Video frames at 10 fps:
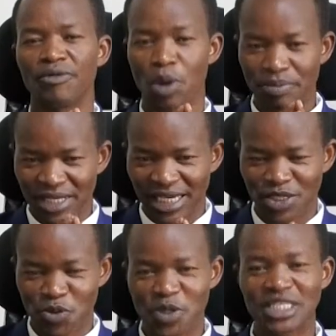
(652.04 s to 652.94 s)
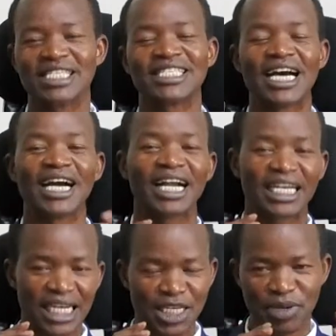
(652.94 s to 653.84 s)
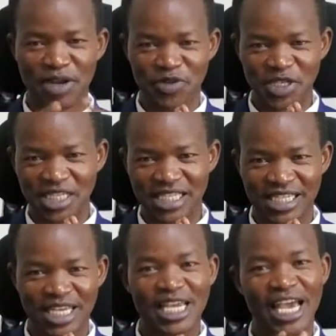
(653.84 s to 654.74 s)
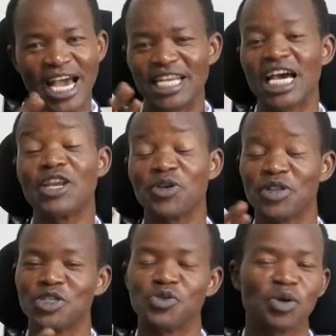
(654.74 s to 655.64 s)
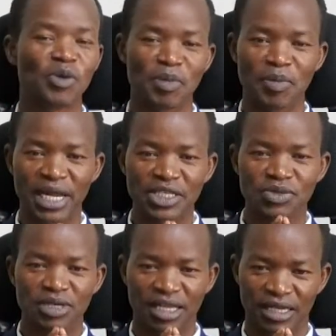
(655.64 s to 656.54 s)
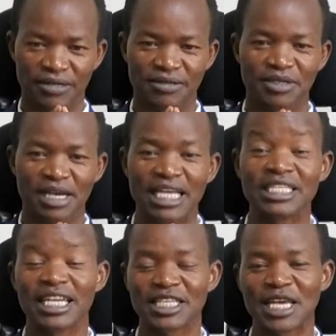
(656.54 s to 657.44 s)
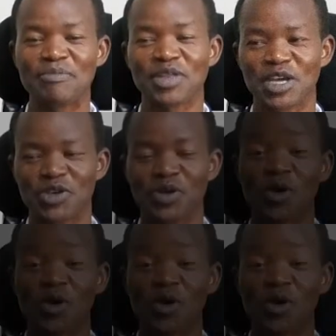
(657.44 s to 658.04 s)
website, which is Catalyst Beneficent, and I know that we will be blessed together. Until next time, thank you